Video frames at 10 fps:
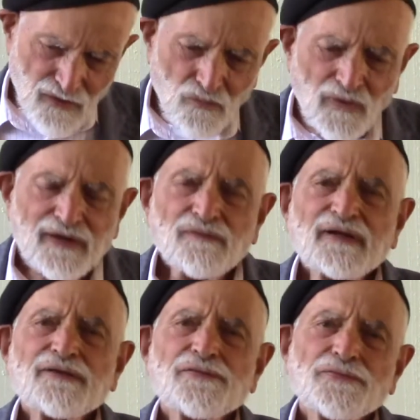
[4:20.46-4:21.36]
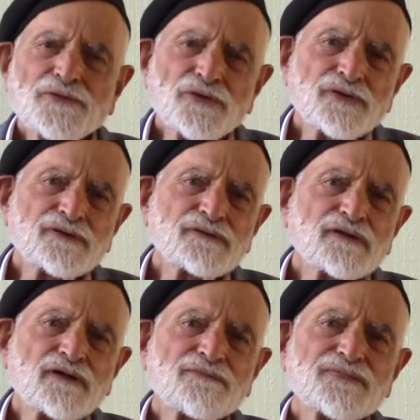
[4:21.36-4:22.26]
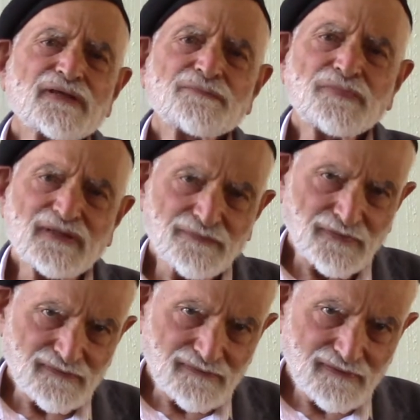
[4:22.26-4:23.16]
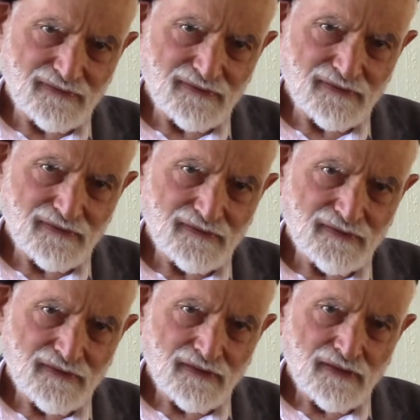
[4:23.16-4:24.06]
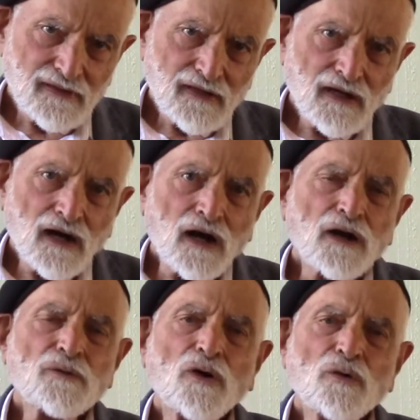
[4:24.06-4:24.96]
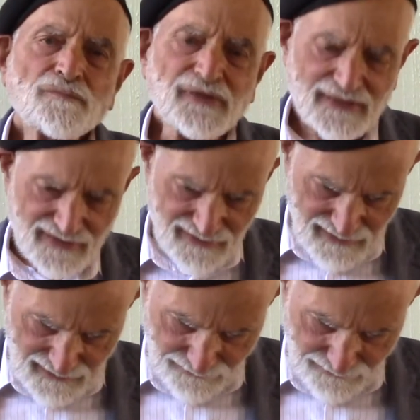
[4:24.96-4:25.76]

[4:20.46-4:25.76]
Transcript: where a third of the people are obese.